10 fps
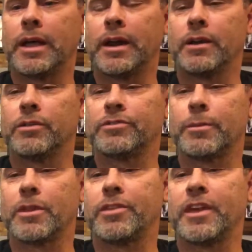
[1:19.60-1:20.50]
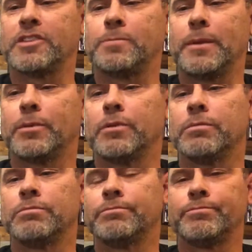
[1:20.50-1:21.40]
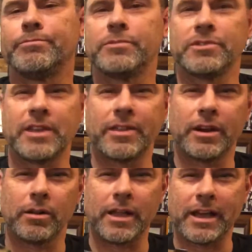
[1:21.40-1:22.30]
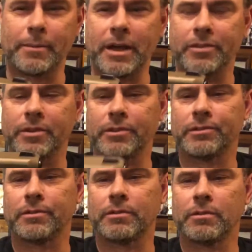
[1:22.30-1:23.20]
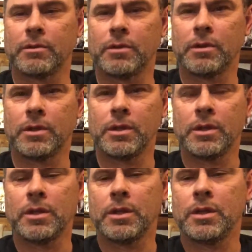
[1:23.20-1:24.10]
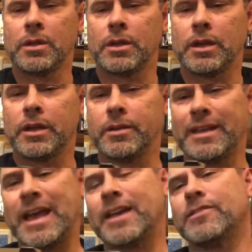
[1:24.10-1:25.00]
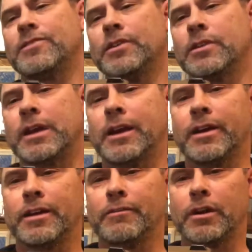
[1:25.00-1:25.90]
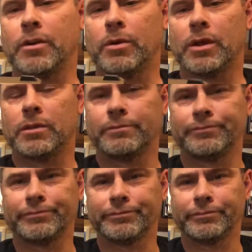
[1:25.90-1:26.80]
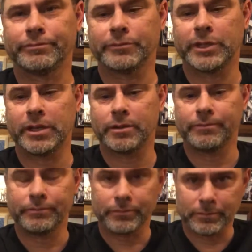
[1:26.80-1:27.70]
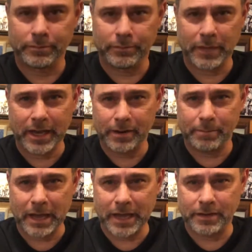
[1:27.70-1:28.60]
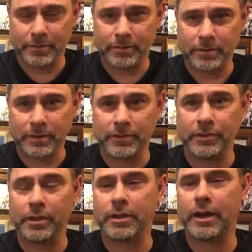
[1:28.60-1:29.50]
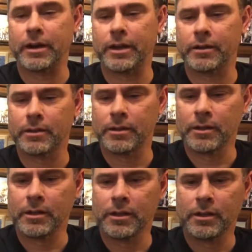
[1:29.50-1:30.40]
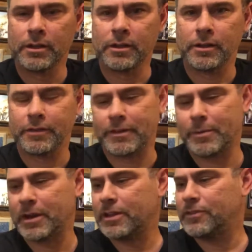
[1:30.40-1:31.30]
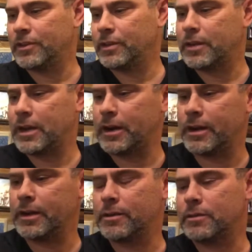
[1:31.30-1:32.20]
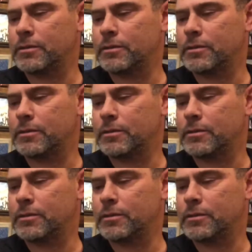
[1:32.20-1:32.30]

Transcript: I don't know. Some of the things people said they don't like about this. You can't conceal carry it very well. No, I didn't buy it to conceal carry. If I'm going to conceal carry,